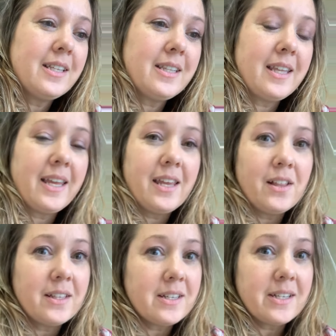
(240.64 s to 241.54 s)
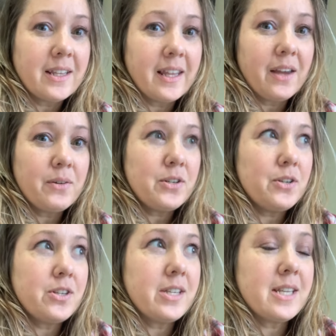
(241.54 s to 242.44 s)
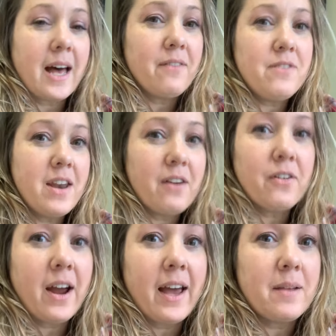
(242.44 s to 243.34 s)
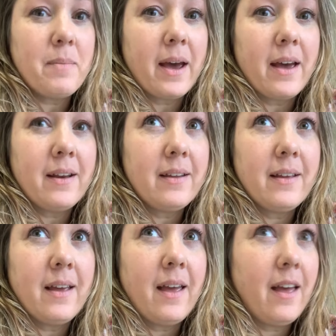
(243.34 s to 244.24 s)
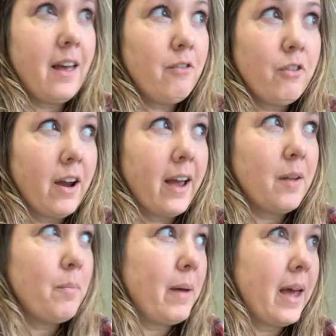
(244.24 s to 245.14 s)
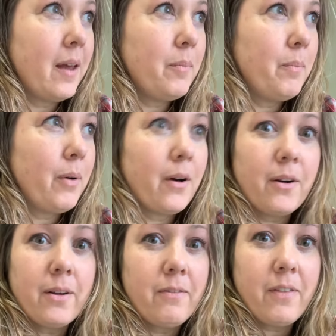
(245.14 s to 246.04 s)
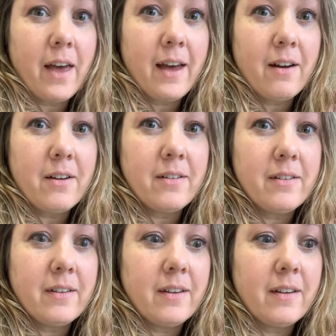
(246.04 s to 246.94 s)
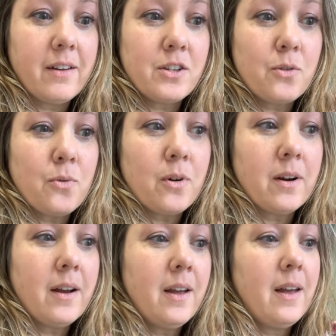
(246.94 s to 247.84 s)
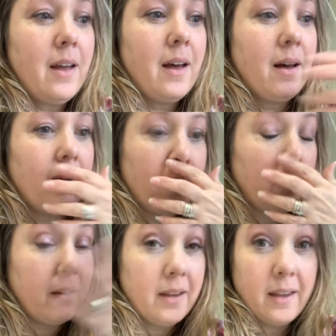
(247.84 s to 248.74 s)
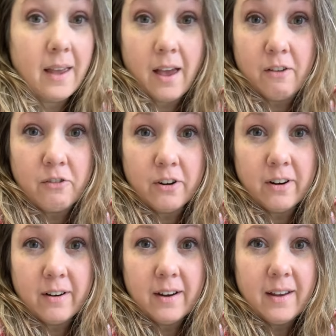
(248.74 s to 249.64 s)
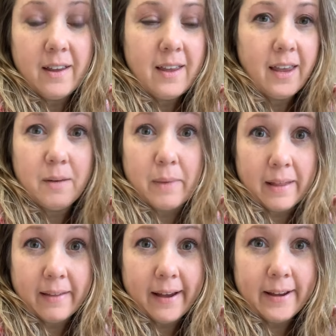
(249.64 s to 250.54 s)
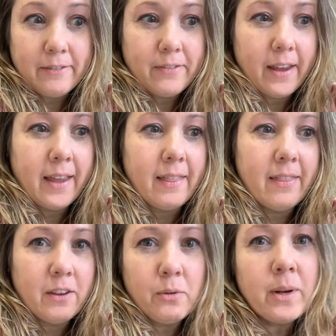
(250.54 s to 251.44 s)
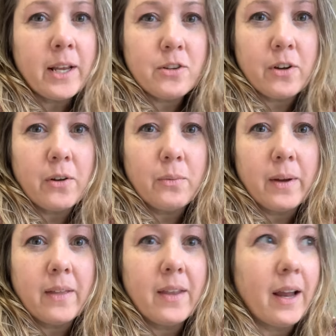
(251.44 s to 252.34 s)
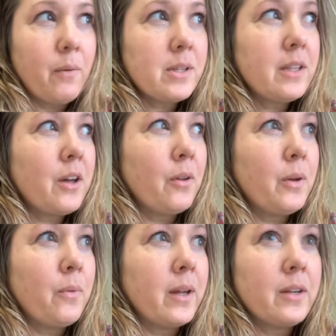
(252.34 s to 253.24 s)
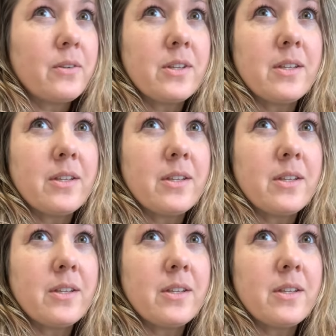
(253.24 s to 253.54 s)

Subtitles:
The English and language uses. I've never had ever had a bad part of that on a score ever in my life, and this one I struggled with, and I wasn't the only one. There was